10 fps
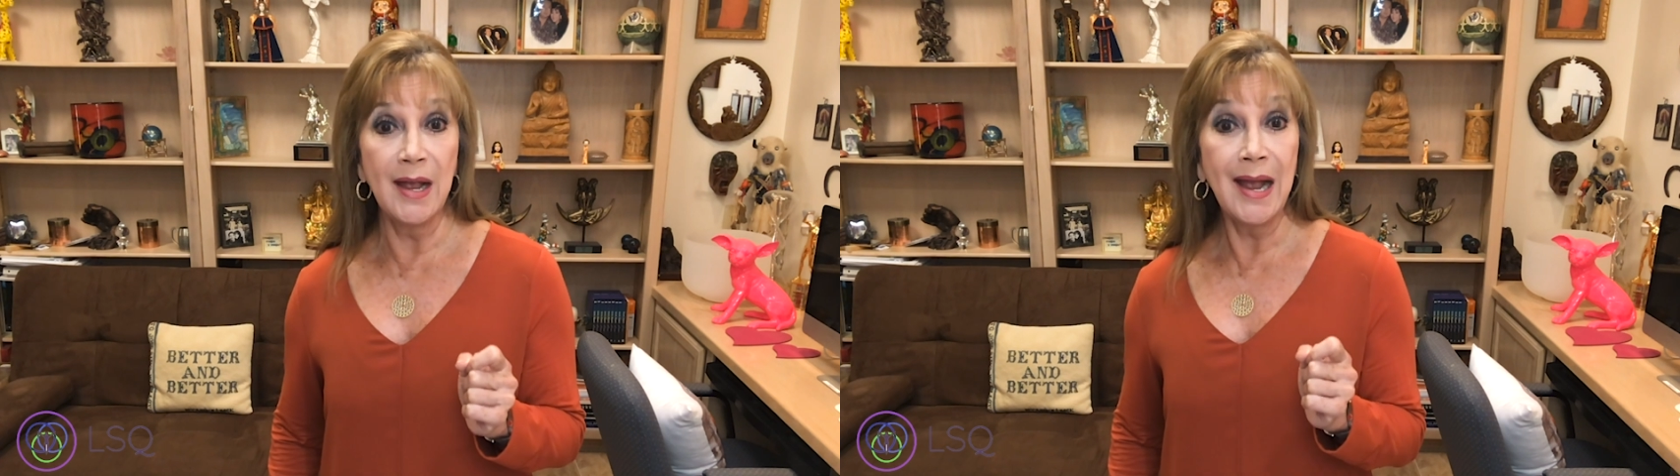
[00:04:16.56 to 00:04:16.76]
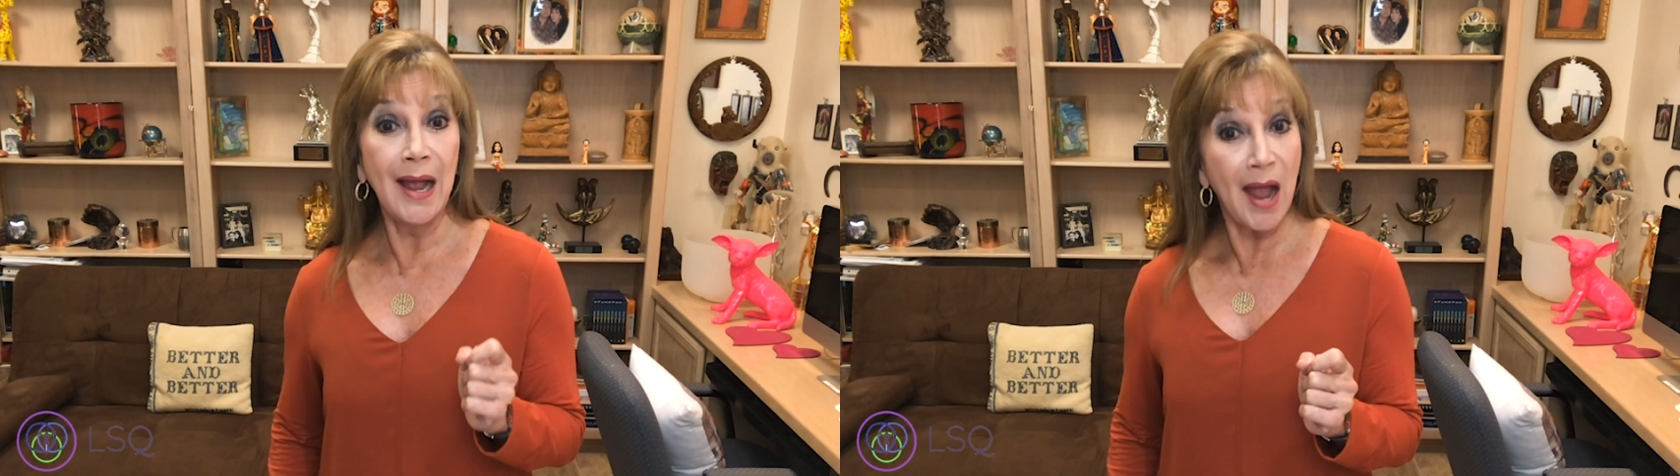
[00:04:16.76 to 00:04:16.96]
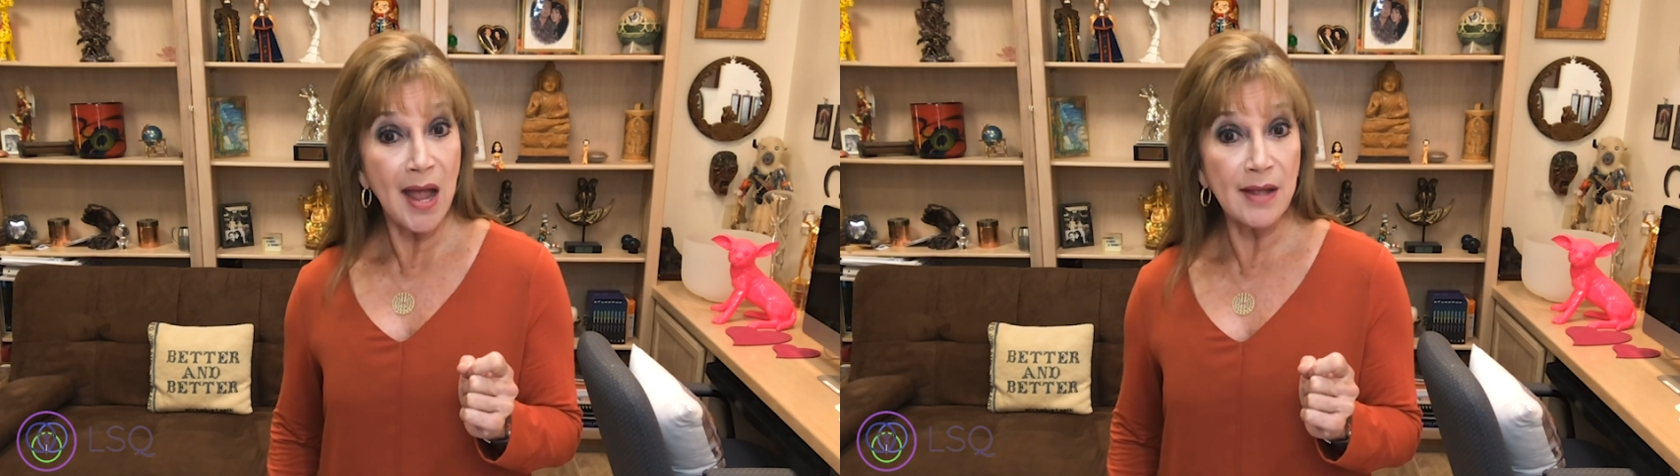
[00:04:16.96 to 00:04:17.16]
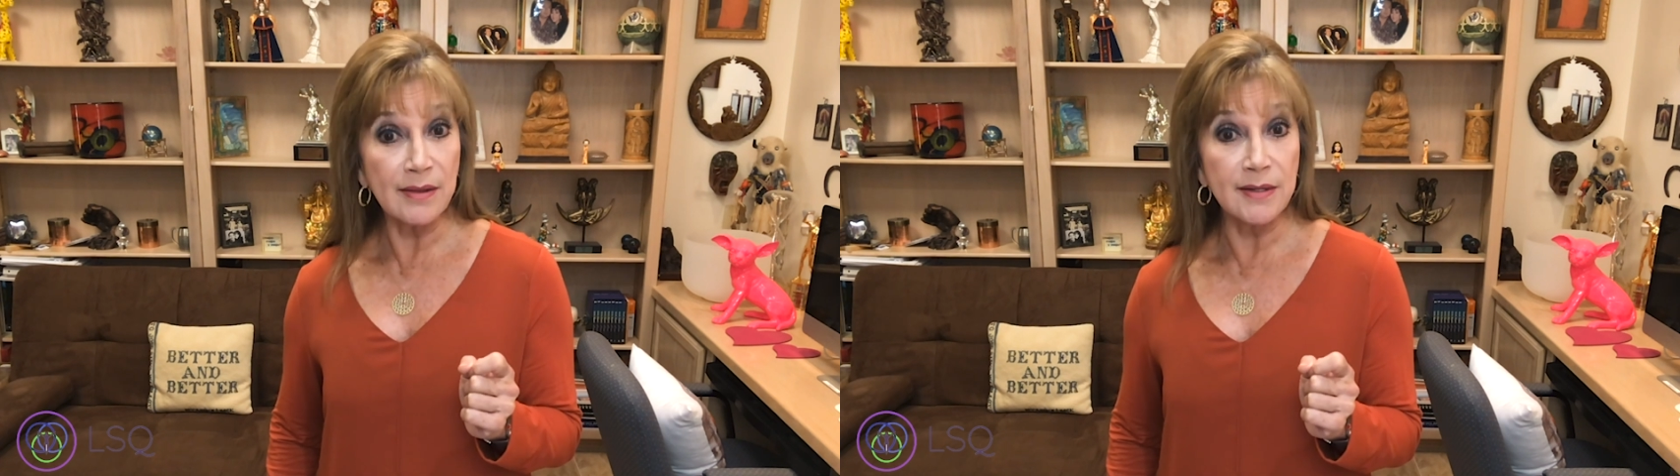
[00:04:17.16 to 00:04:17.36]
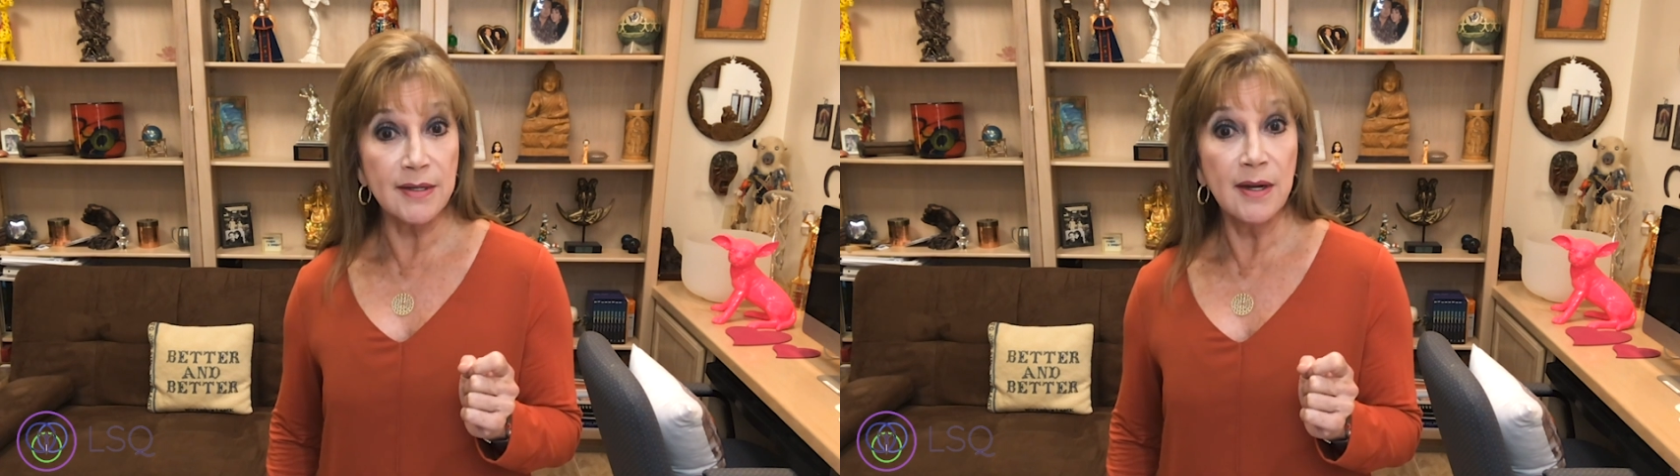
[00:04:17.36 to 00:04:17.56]
and
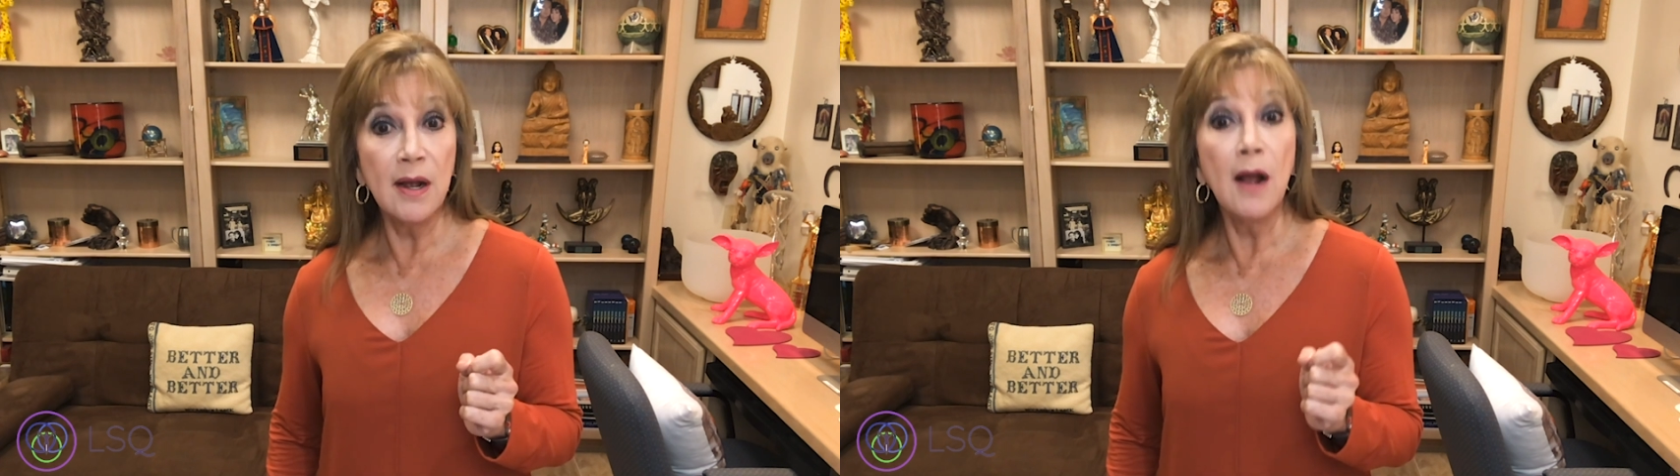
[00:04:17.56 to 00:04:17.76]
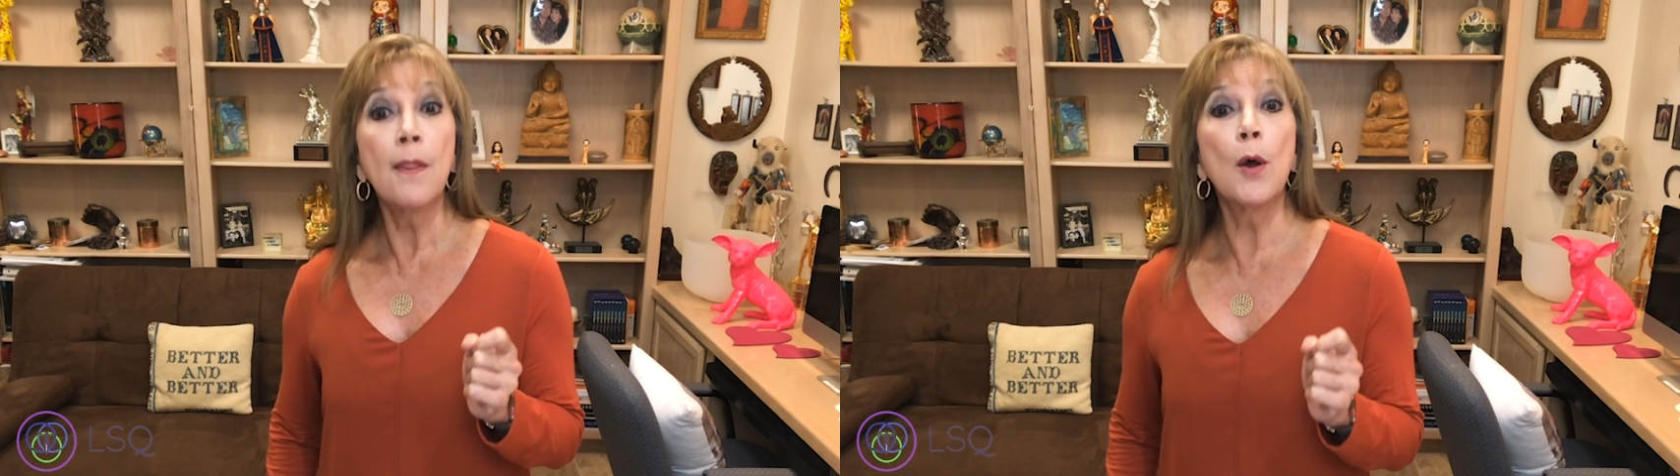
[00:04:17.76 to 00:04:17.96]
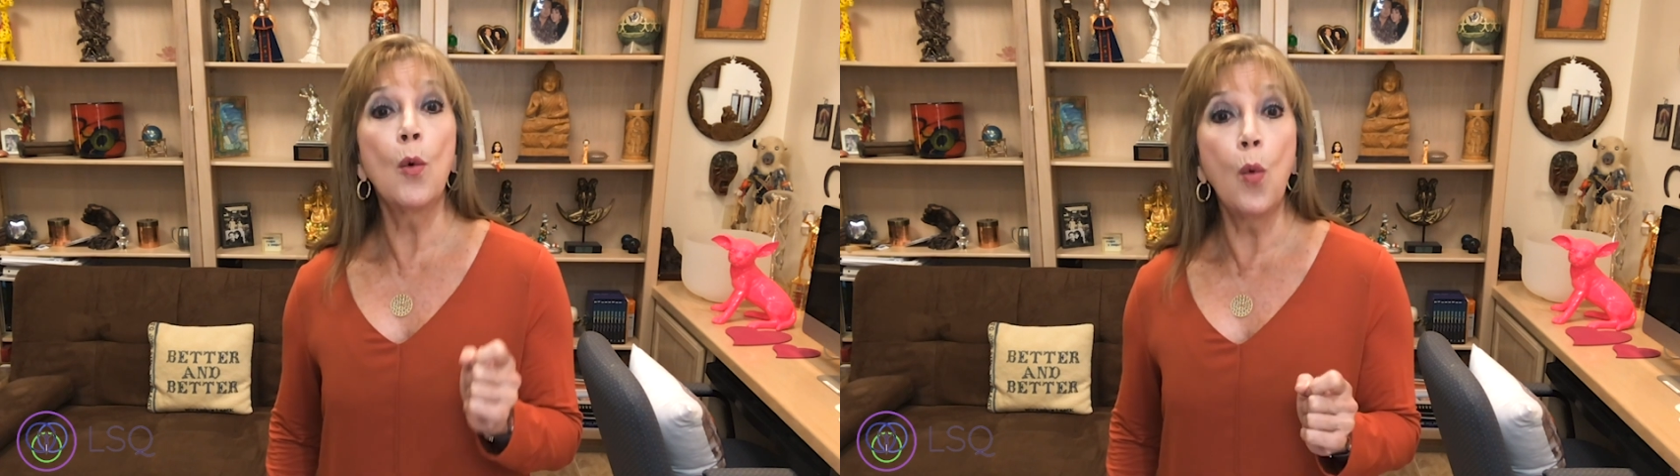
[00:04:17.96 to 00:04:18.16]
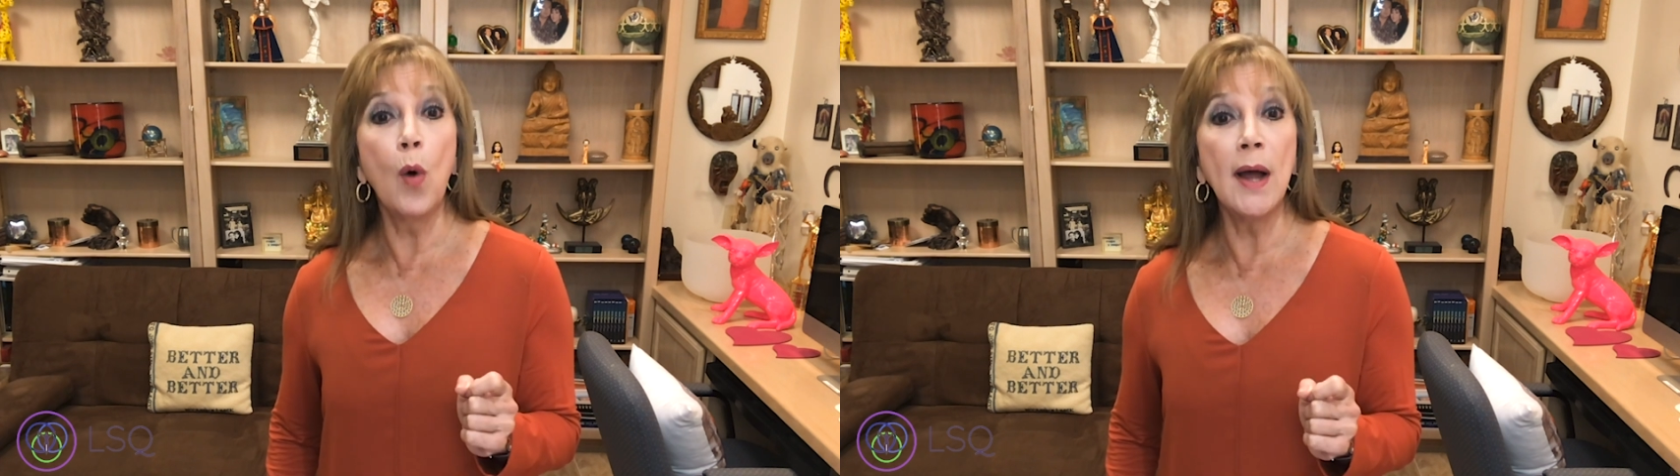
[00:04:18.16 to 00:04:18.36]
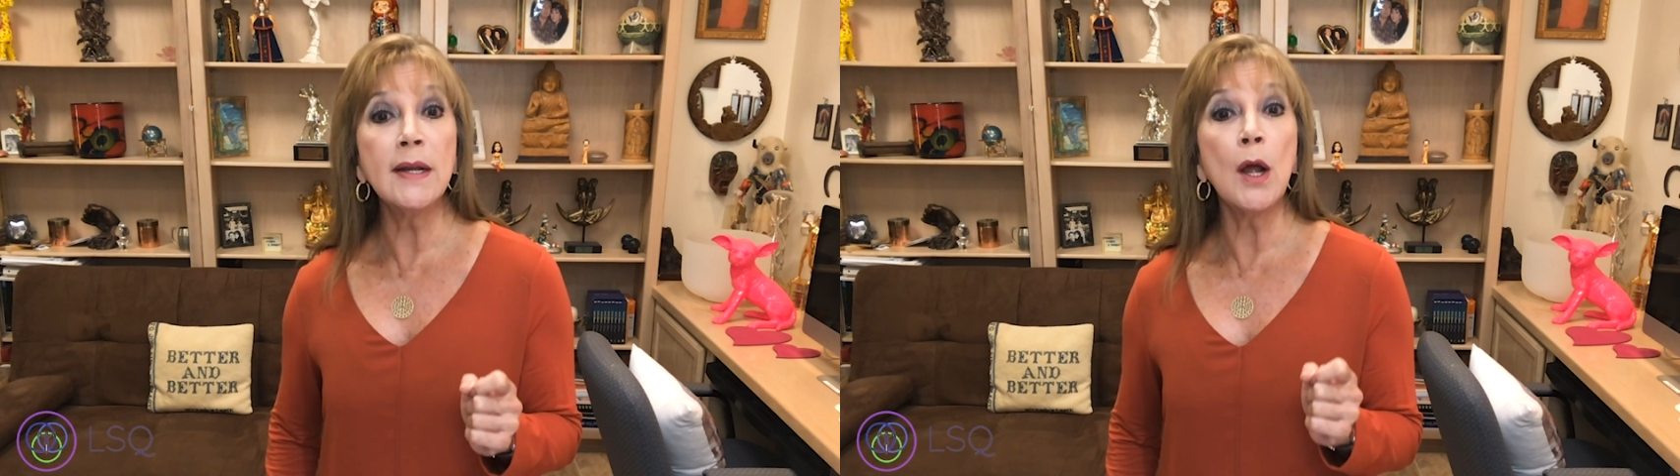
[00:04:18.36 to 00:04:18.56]
the one